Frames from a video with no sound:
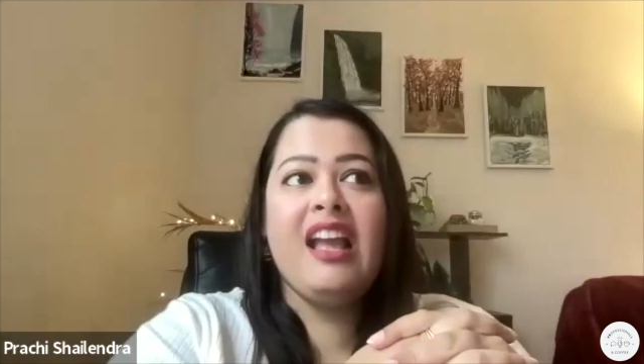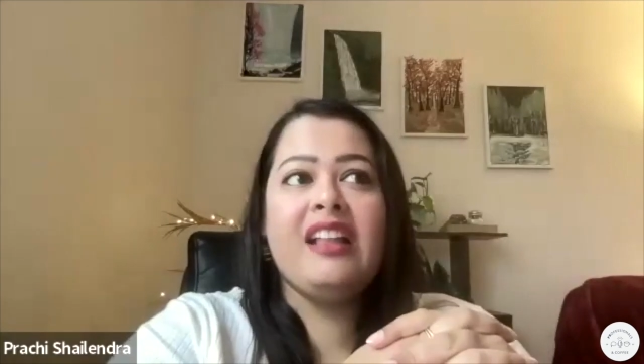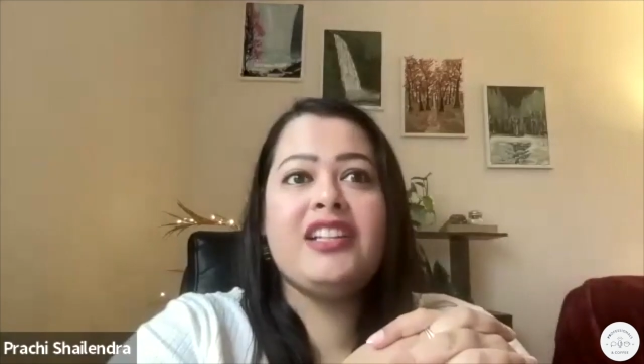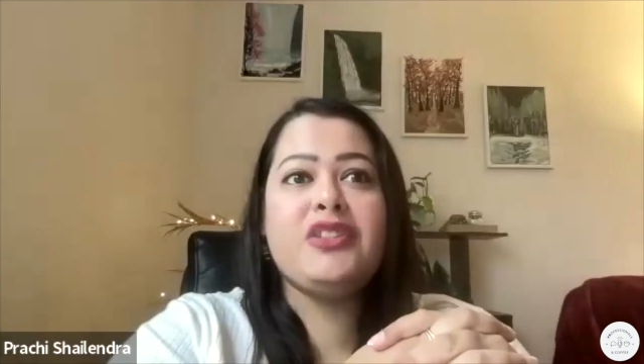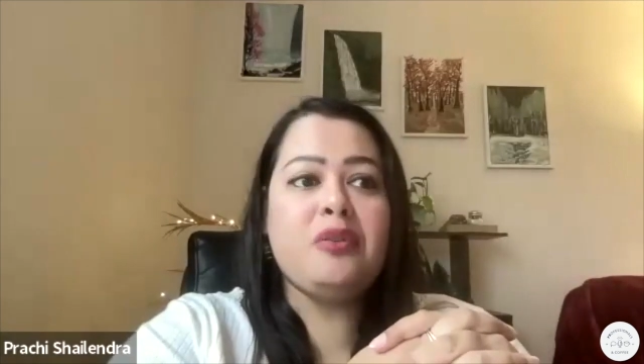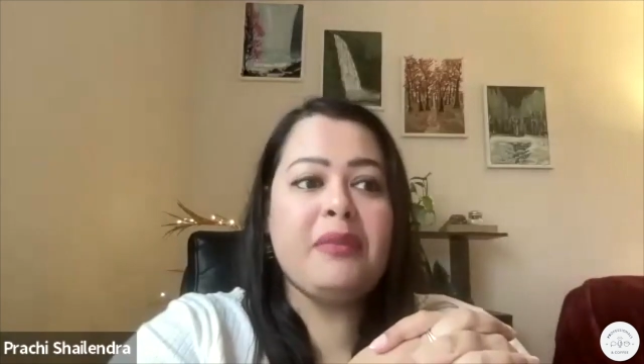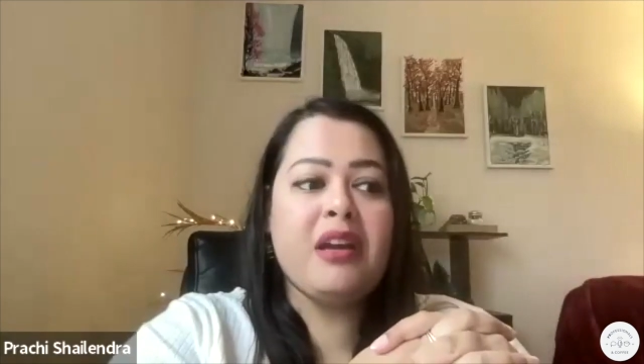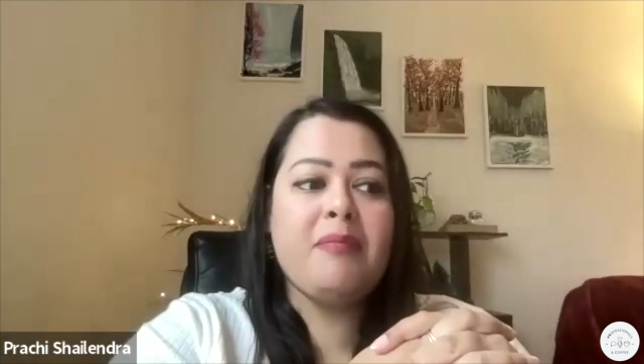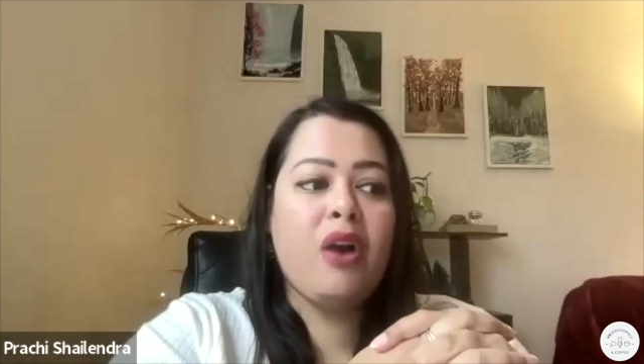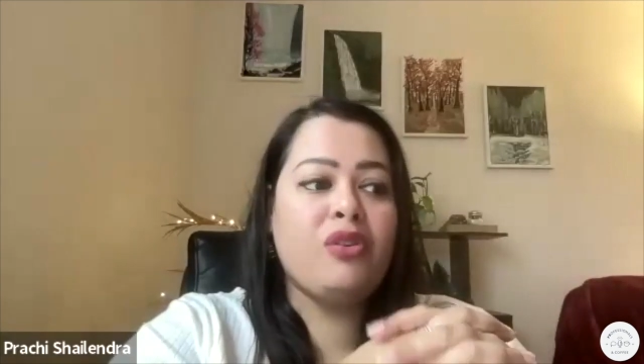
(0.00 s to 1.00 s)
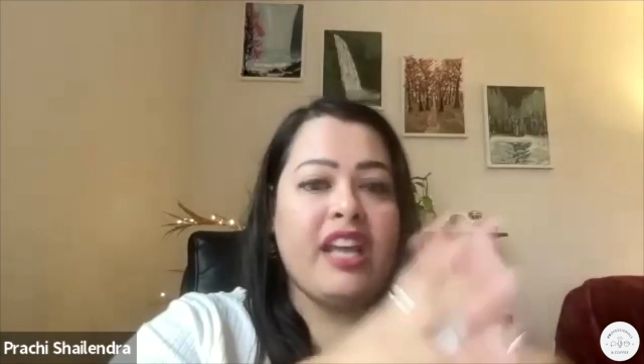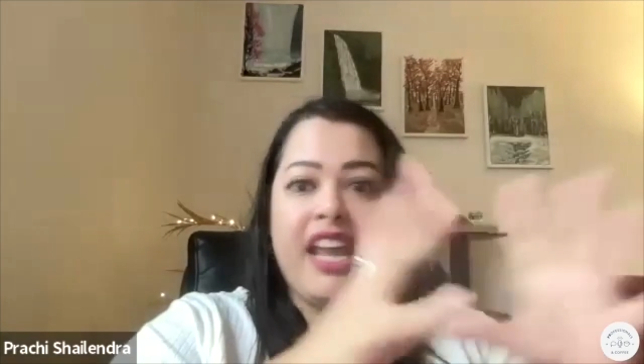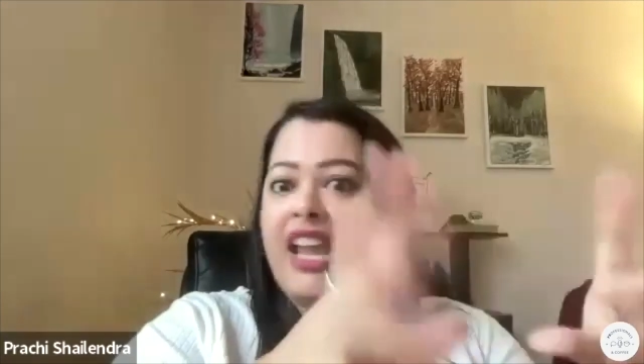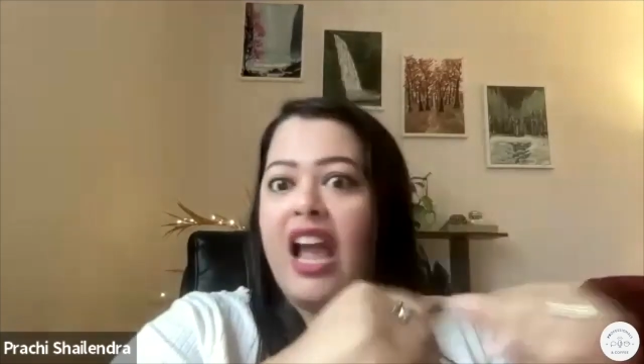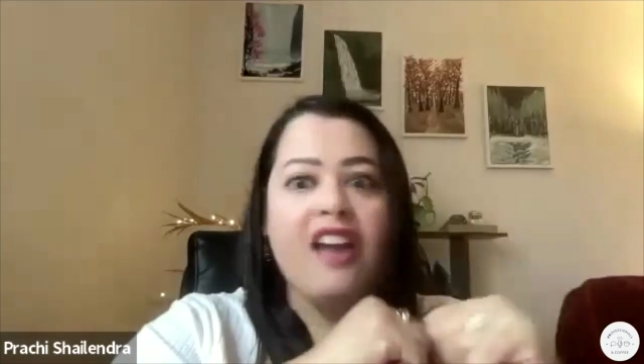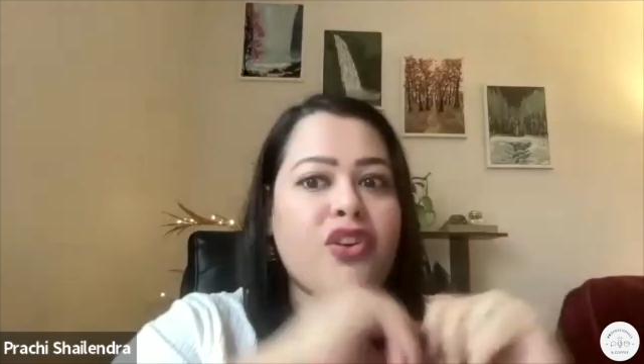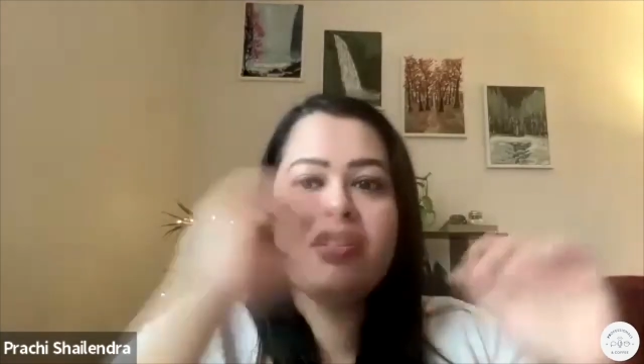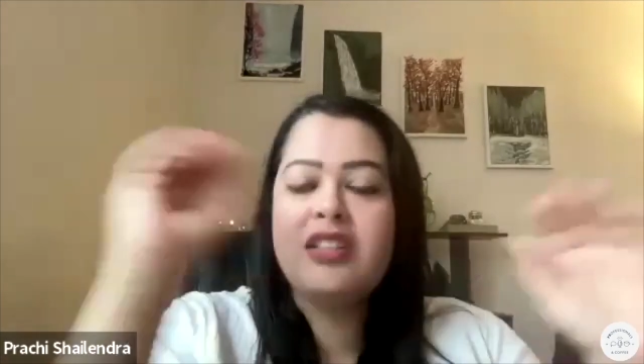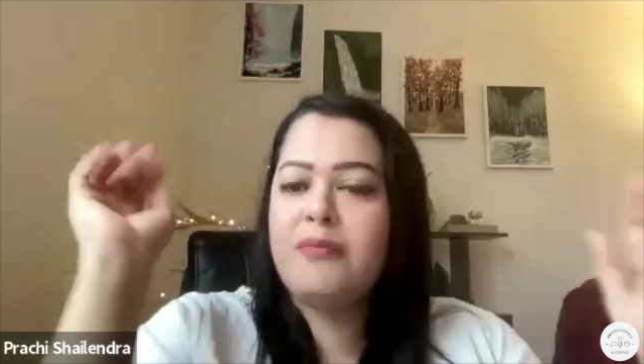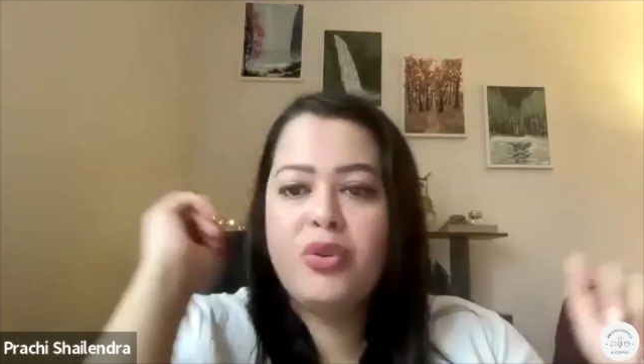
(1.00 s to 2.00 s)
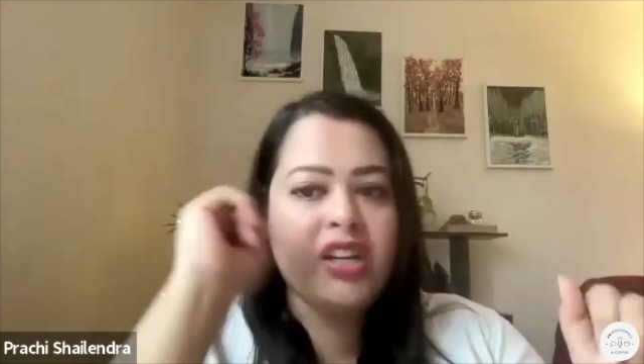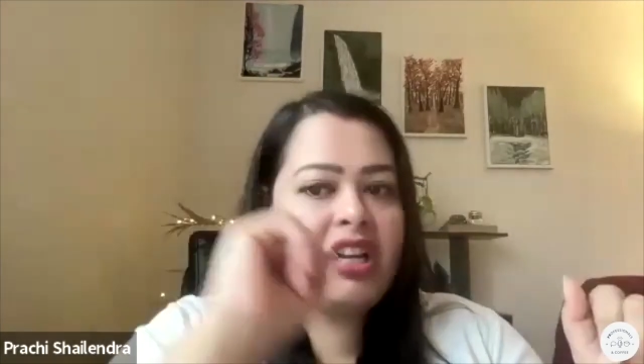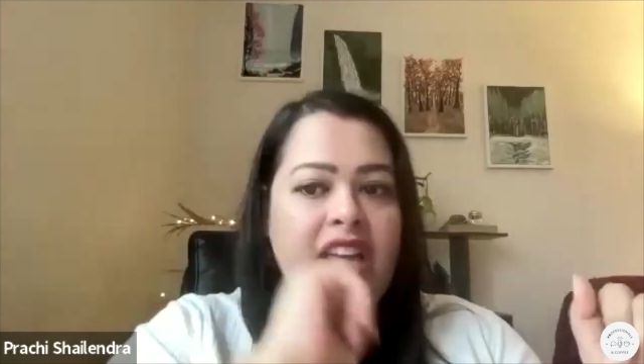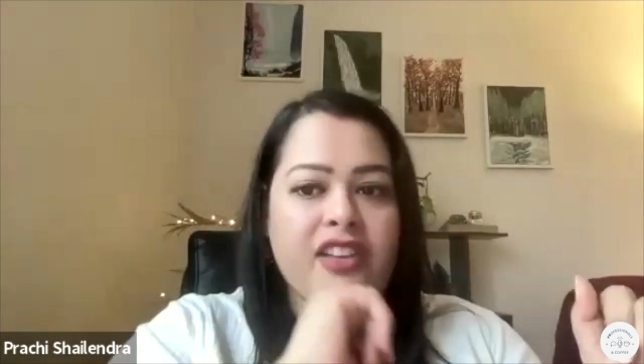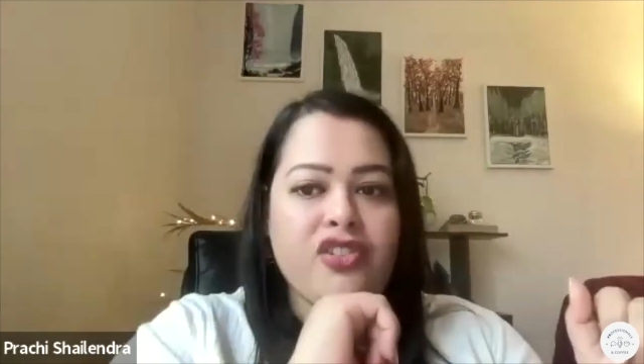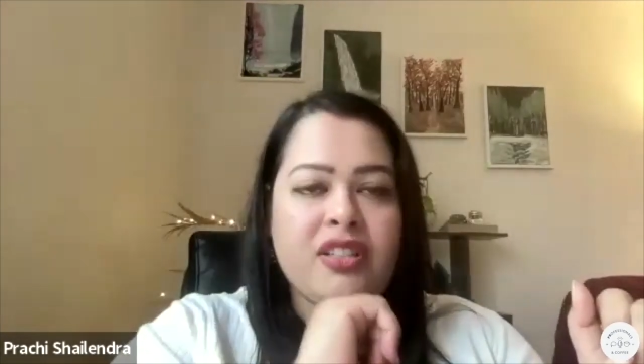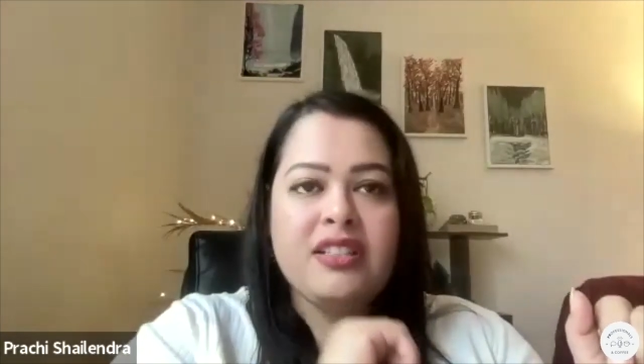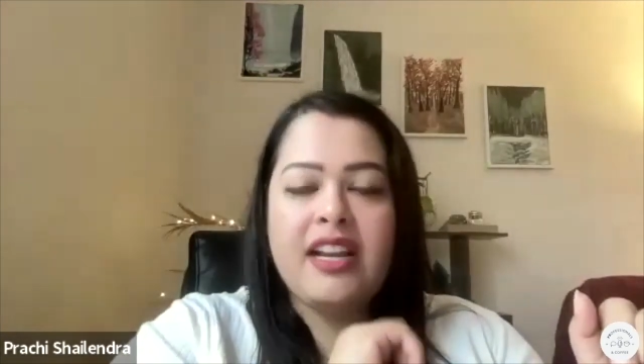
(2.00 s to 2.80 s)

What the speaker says: They told me about, hey, I've got some more connections.